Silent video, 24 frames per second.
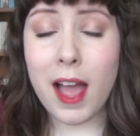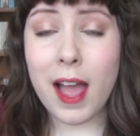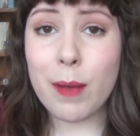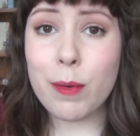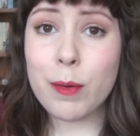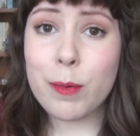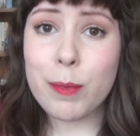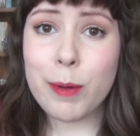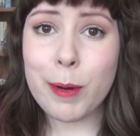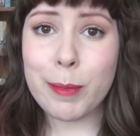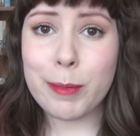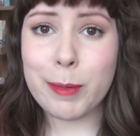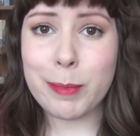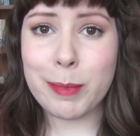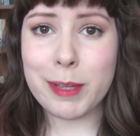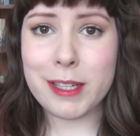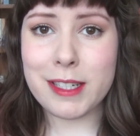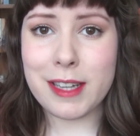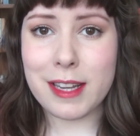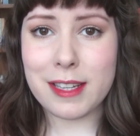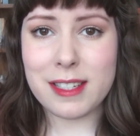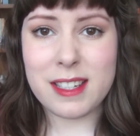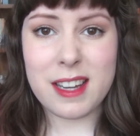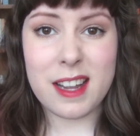I will probably
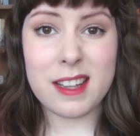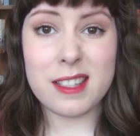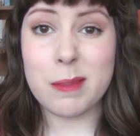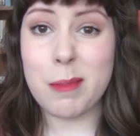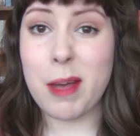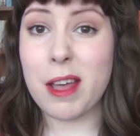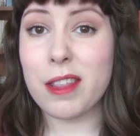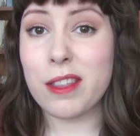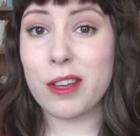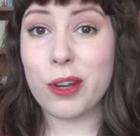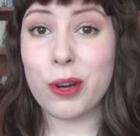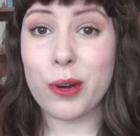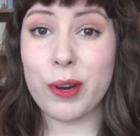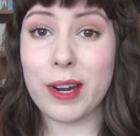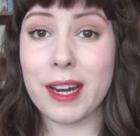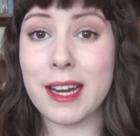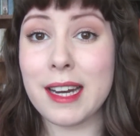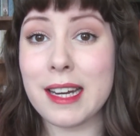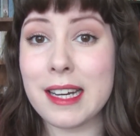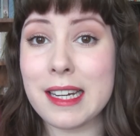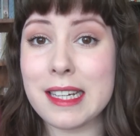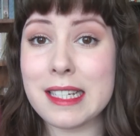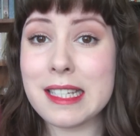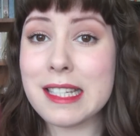test out some other
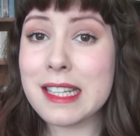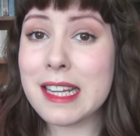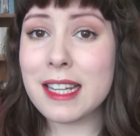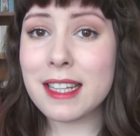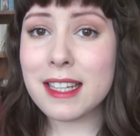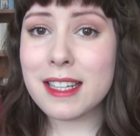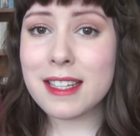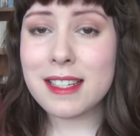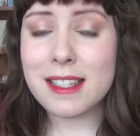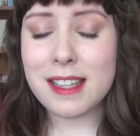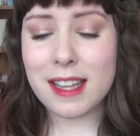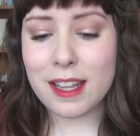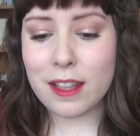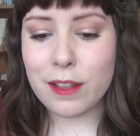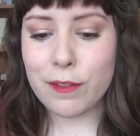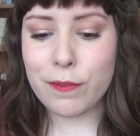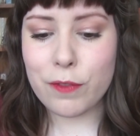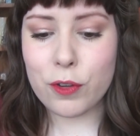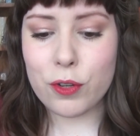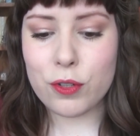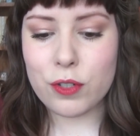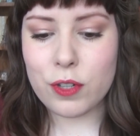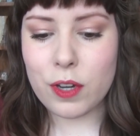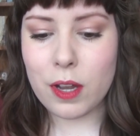Korean concealers in the
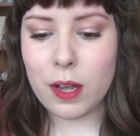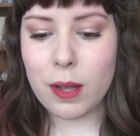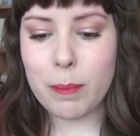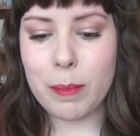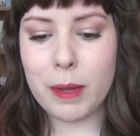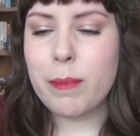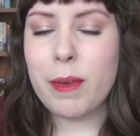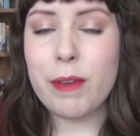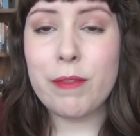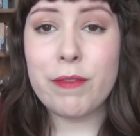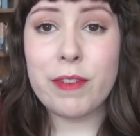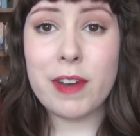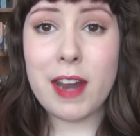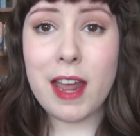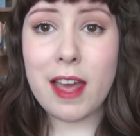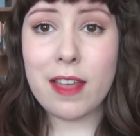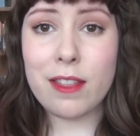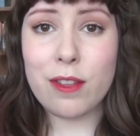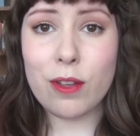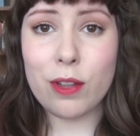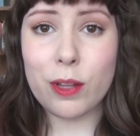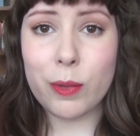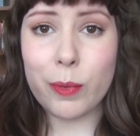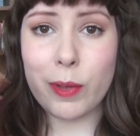future, but for now
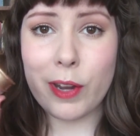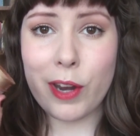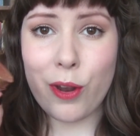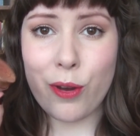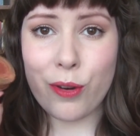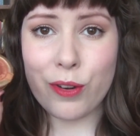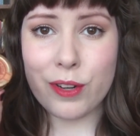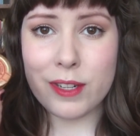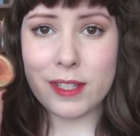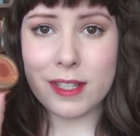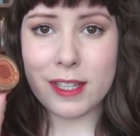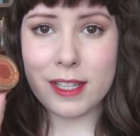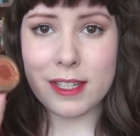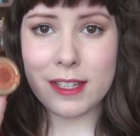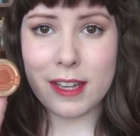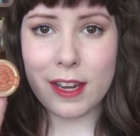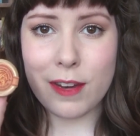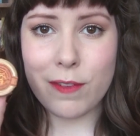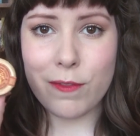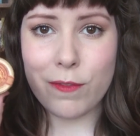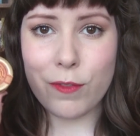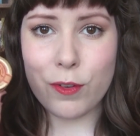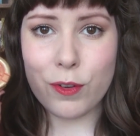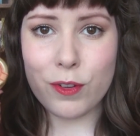the only one I own is the
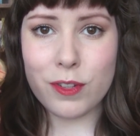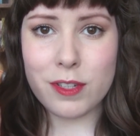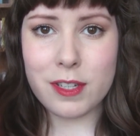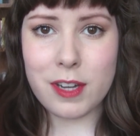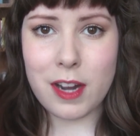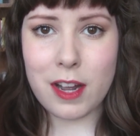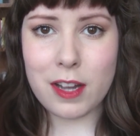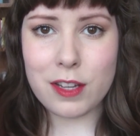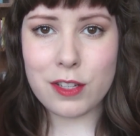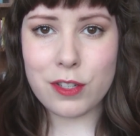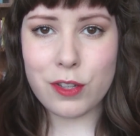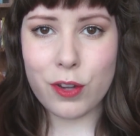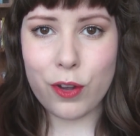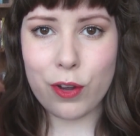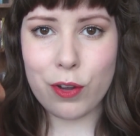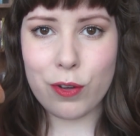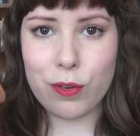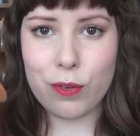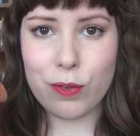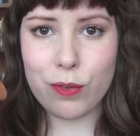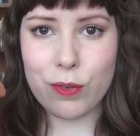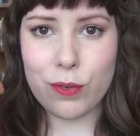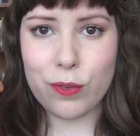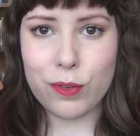Skinfood's Dark
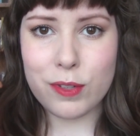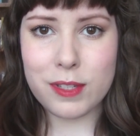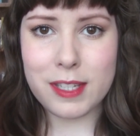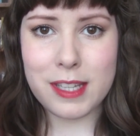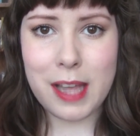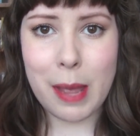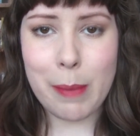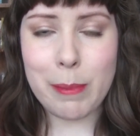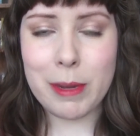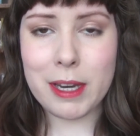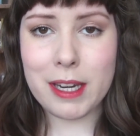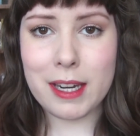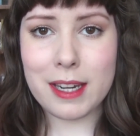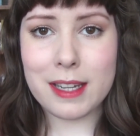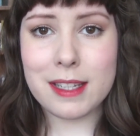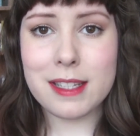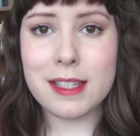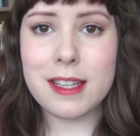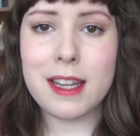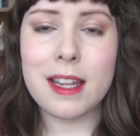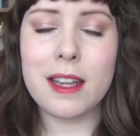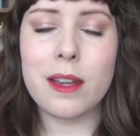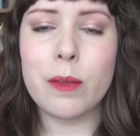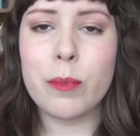Circle Salmon
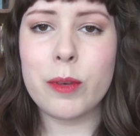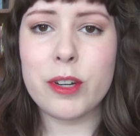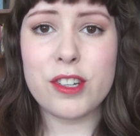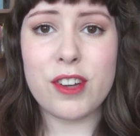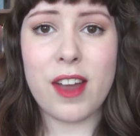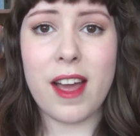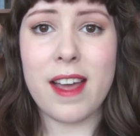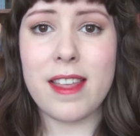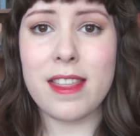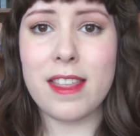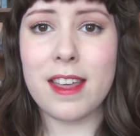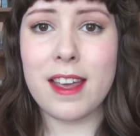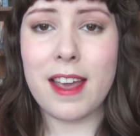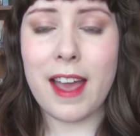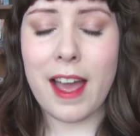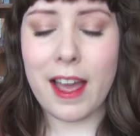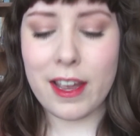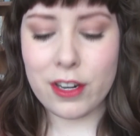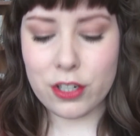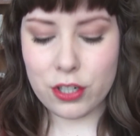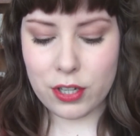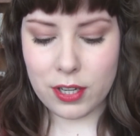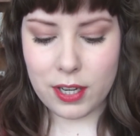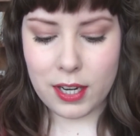Concealer, which I think
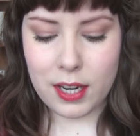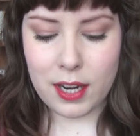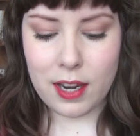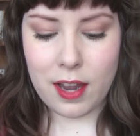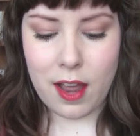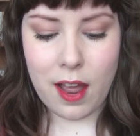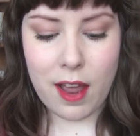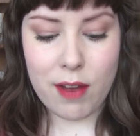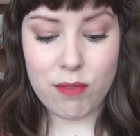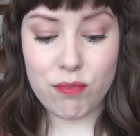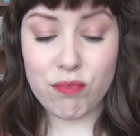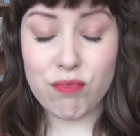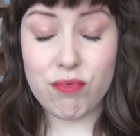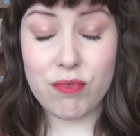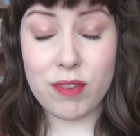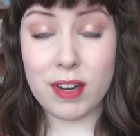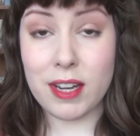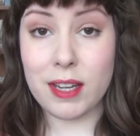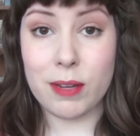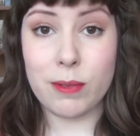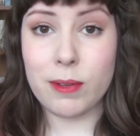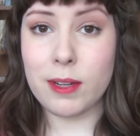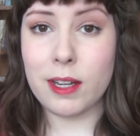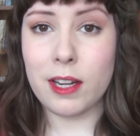actually I
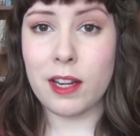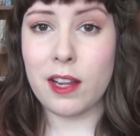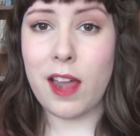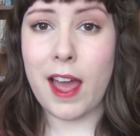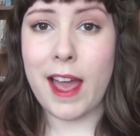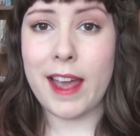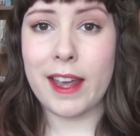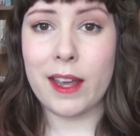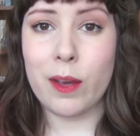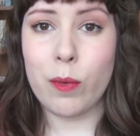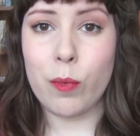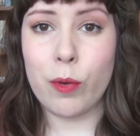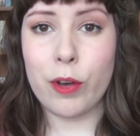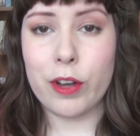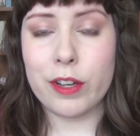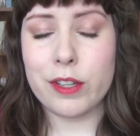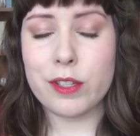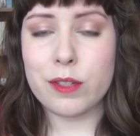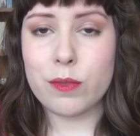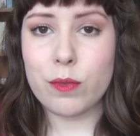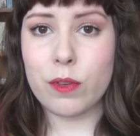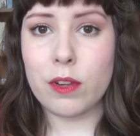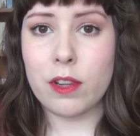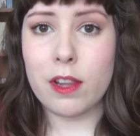really like. It
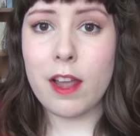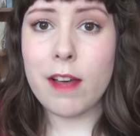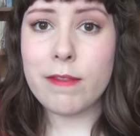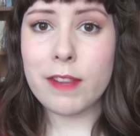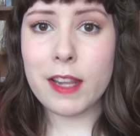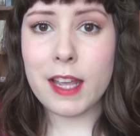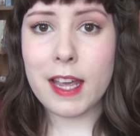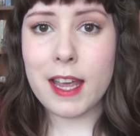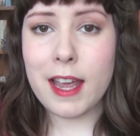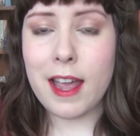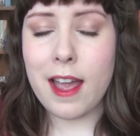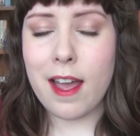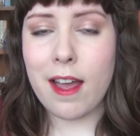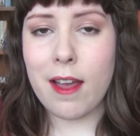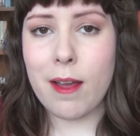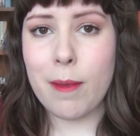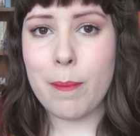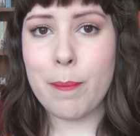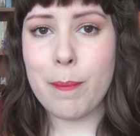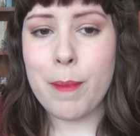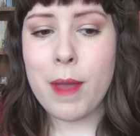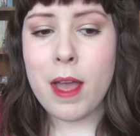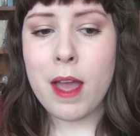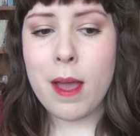works lovely,
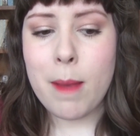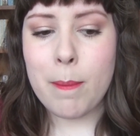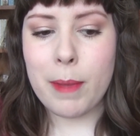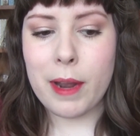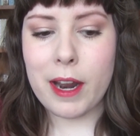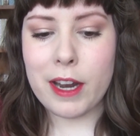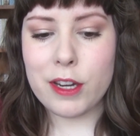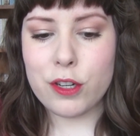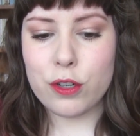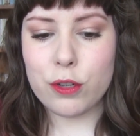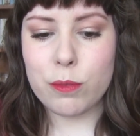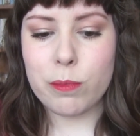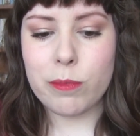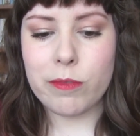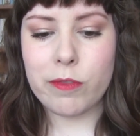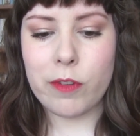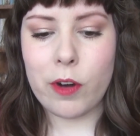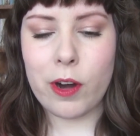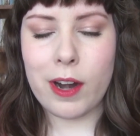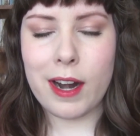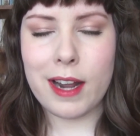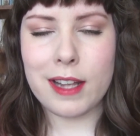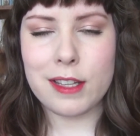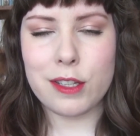but I do prefer it